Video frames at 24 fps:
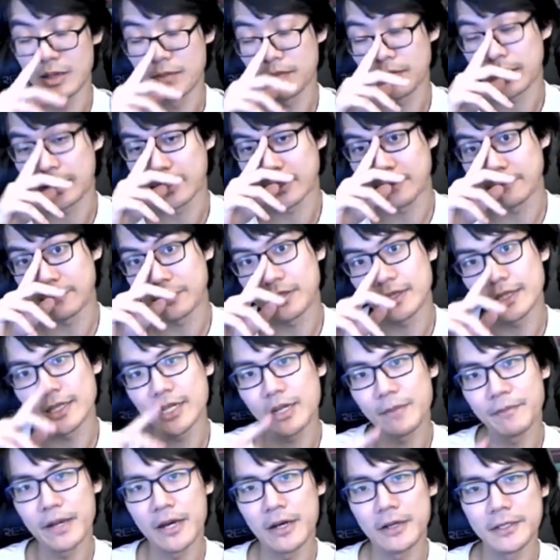Because if you think
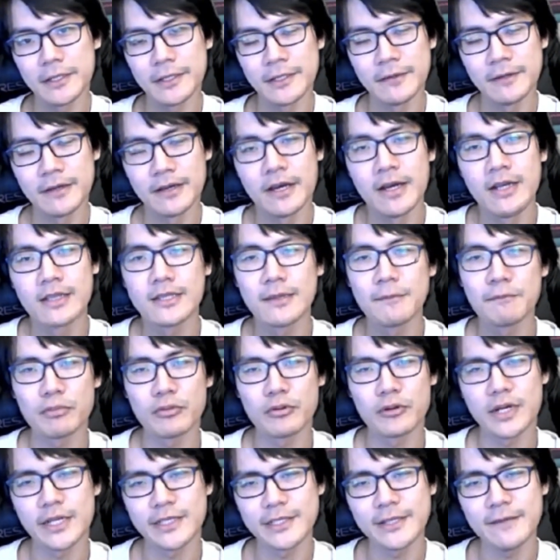about it, the
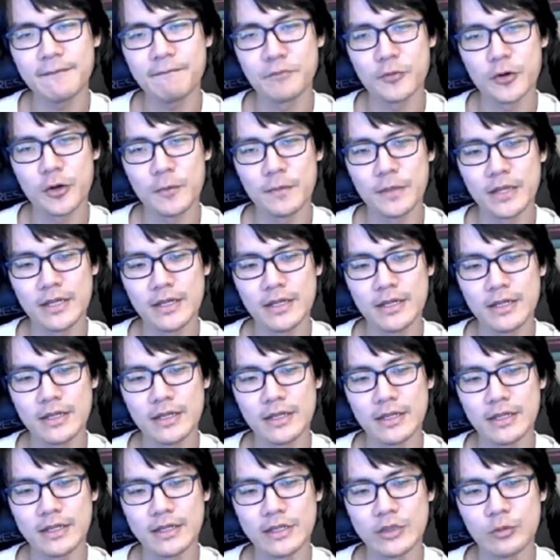present moment
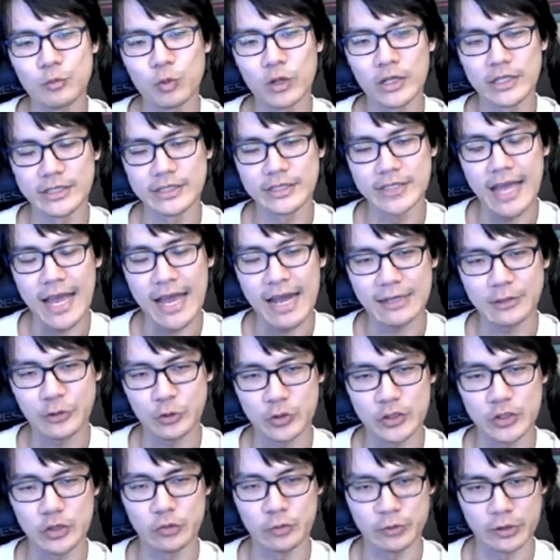is what is
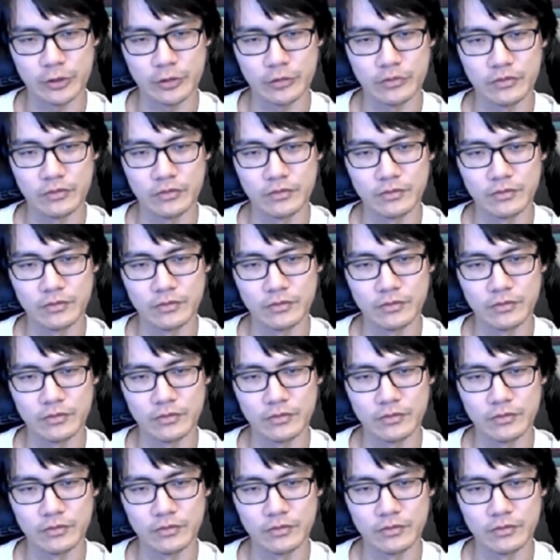actually true.